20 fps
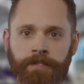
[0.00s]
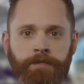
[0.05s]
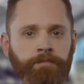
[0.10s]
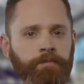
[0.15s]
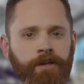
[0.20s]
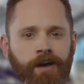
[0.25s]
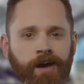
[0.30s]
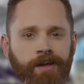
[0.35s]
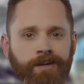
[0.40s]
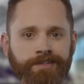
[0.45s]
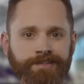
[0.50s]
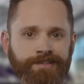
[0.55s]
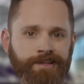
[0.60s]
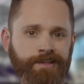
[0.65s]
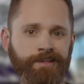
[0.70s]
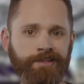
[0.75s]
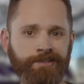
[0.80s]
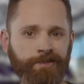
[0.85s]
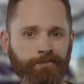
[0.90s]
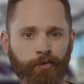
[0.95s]
Let's be honest,
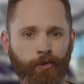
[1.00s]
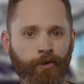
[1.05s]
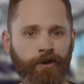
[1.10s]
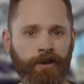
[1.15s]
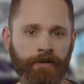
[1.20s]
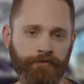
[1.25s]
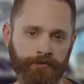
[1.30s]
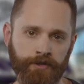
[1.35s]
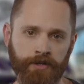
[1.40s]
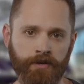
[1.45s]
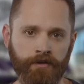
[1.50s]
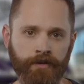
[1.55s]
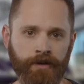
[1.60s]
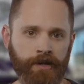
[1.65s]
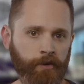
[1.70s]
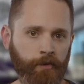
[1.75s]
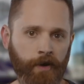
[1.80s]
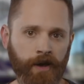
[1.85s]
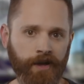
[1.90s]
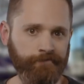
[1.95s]
they disappoint every year
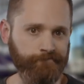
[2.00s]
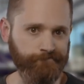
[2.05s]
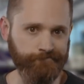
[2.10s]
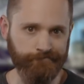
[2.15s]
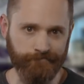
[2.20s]
anyway.